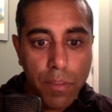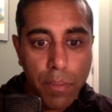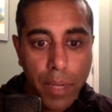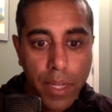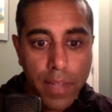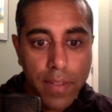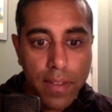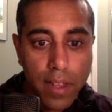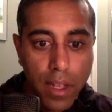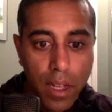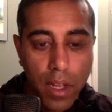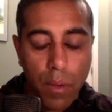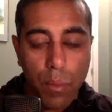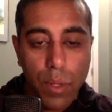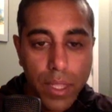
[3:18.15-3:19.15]
but
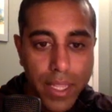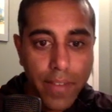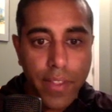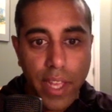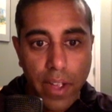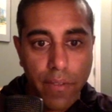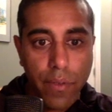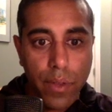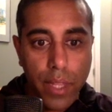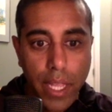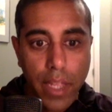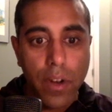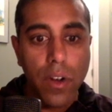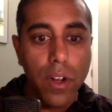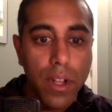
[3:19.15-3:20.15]
we'll leave that for
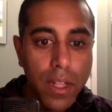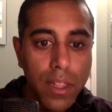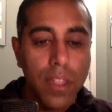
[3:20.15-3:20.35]
later.